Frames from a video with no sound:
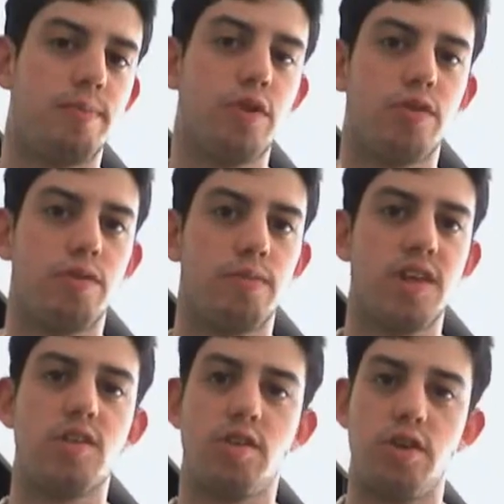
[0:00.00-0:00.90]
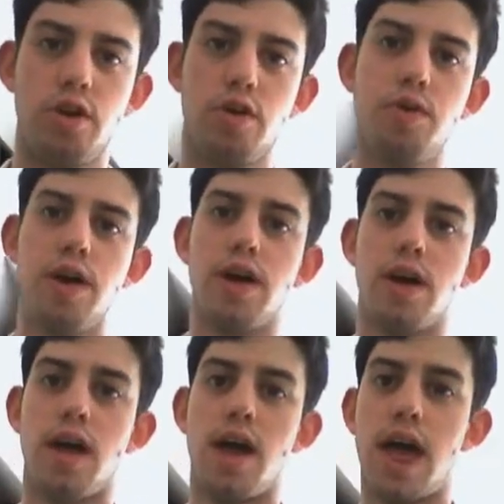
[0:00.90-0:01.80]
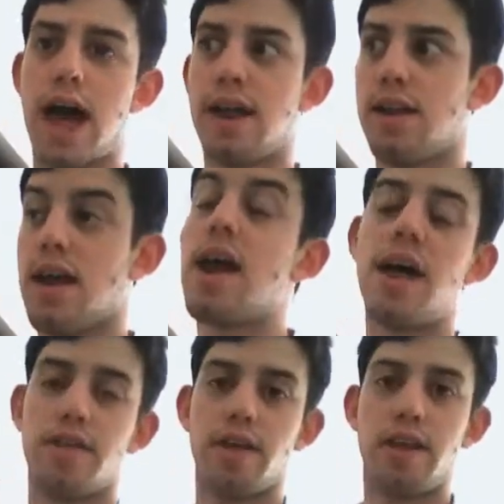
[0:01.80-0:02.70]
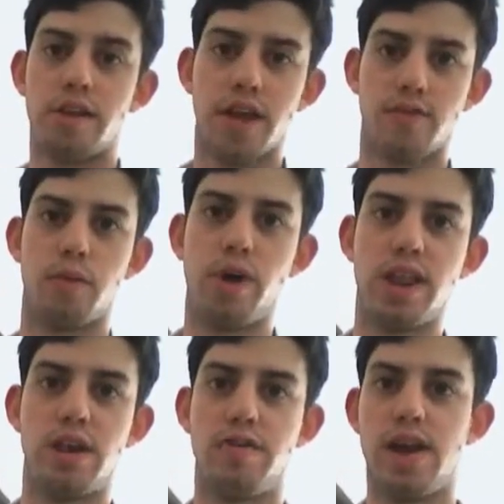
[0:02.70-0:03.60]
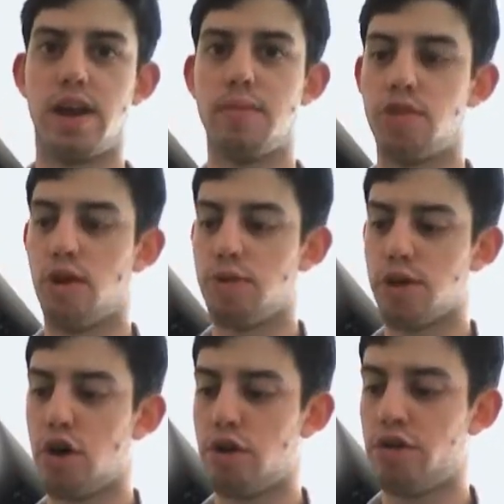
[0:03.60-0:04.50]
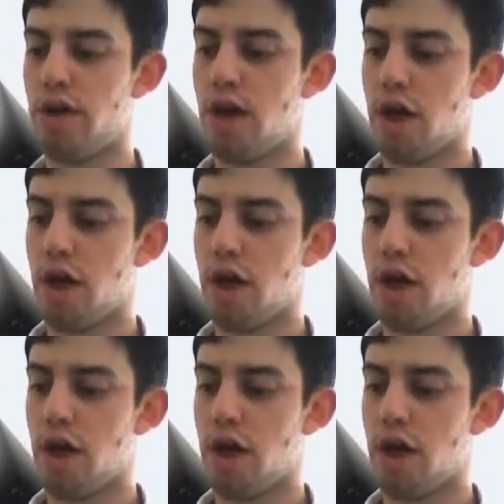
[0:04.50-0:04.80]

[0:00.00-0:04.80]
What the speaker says: Because this is new and it does have some way to develop. So the cons.